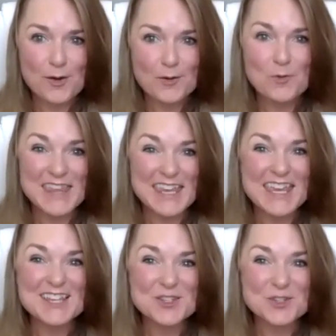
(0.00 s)
When they
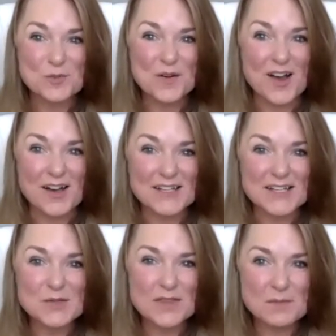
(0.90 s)
get super honest
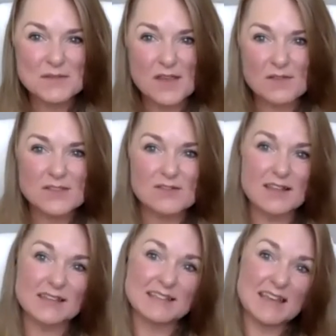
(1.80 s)
with themselves, they're
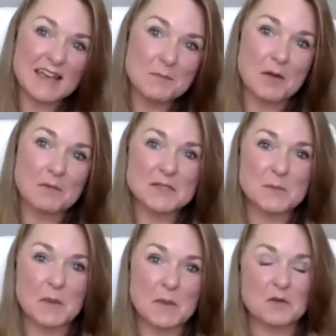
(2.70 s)
like, yeah, I probably
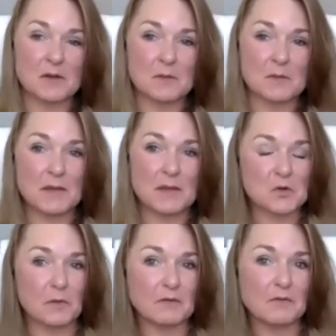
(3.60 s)
spent 30 minutes
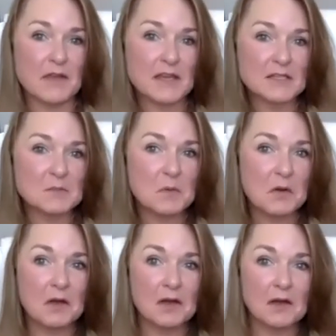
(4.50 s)
scrolling
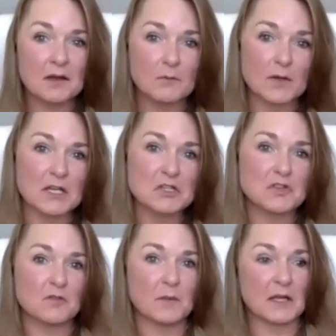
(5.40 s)
Facebook when I should
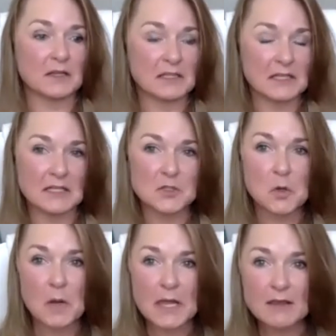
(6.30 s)
have been cleaning
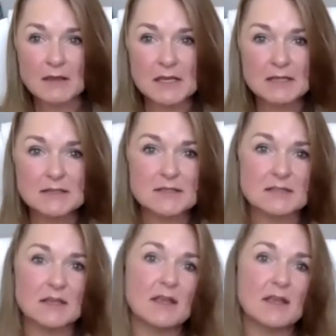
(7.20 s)
toilets.